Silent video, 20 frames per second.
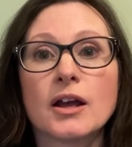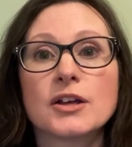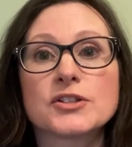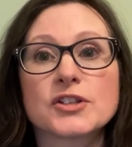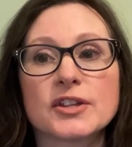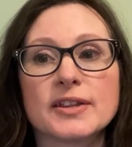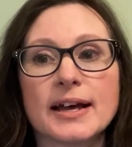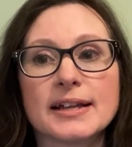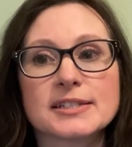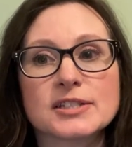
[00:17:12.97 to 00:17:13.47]
So
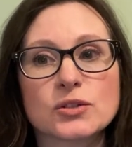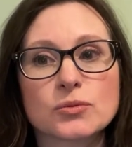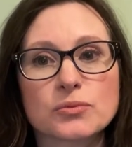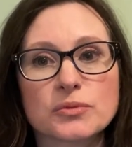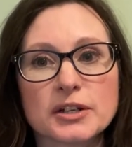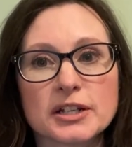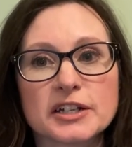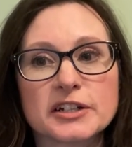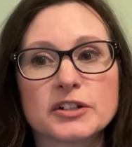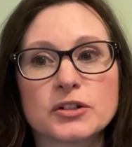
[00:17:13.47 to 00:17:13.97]
that's a
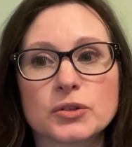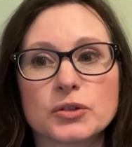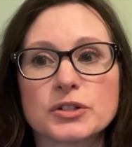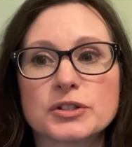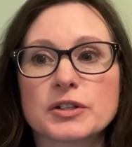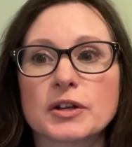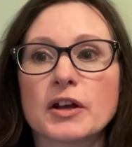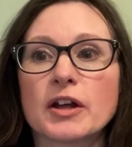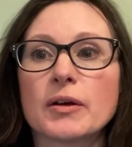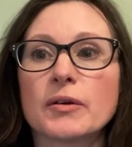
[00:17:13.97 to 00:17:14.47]
really good
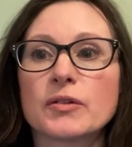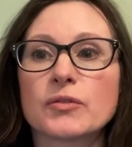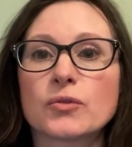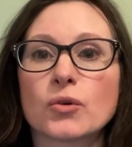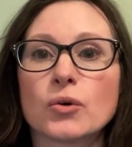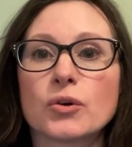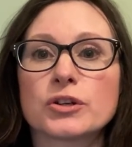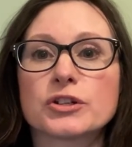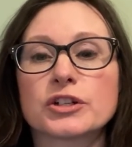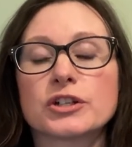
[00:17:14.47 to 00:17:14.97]

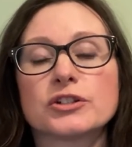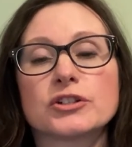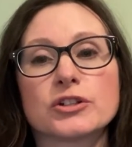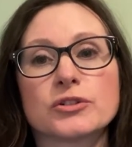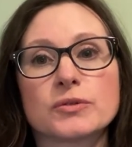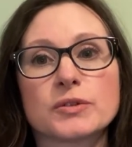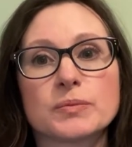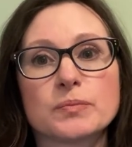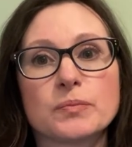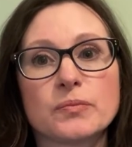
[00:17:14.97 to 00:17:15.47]
thought to
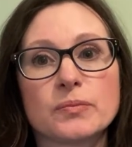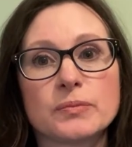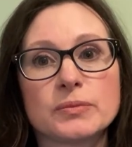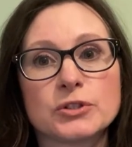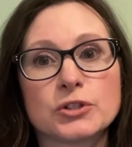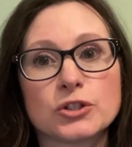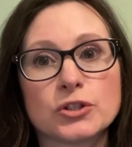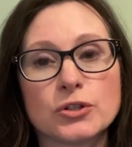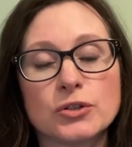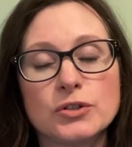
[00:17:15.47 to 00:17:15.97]

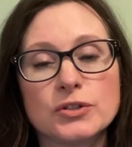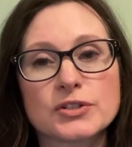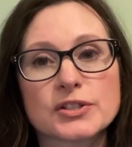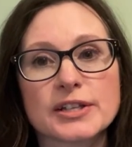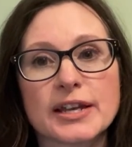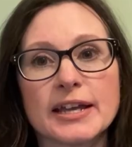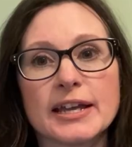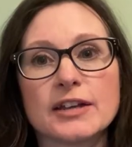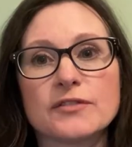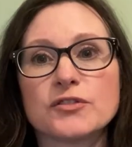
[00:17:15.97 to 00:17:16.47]

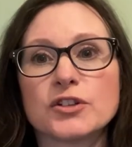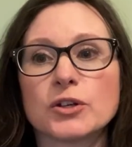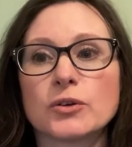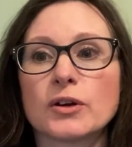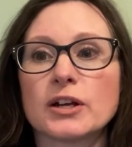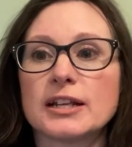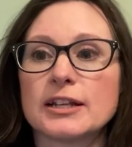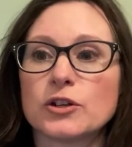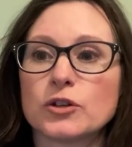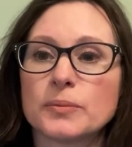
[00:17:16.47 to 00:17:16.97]
choose if you're
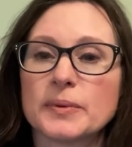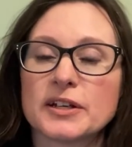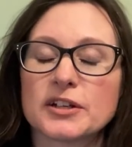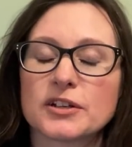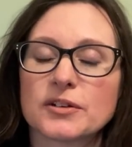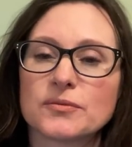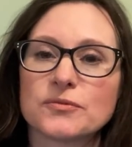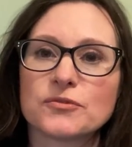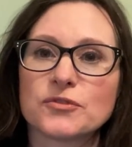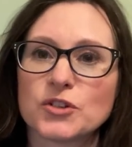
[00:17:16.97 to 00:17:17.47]
a little bit
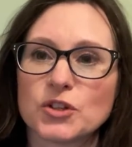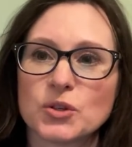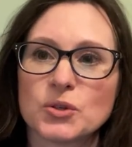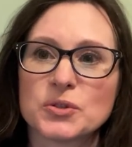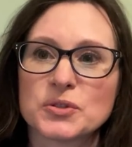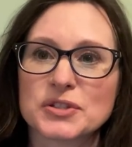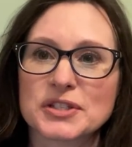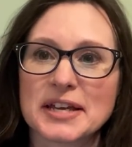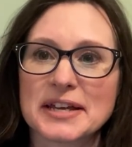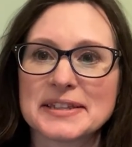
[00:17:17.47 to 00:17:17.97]

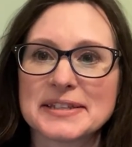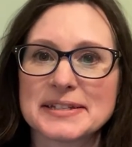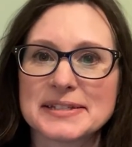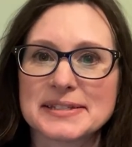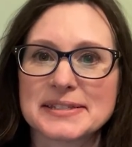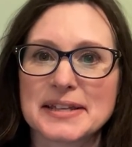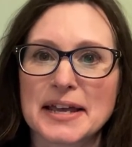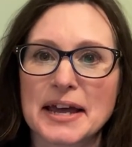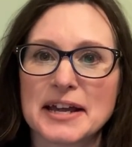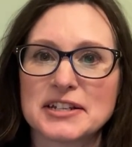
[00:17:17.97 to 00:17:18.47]
confused at this
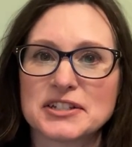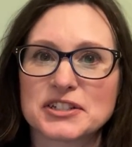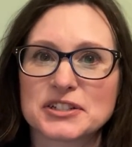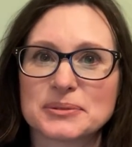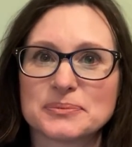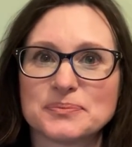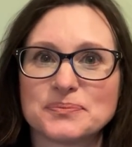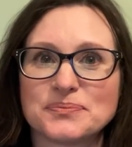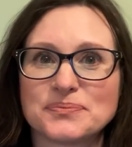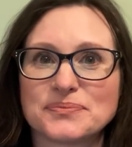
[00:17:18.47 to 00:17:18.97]
stage.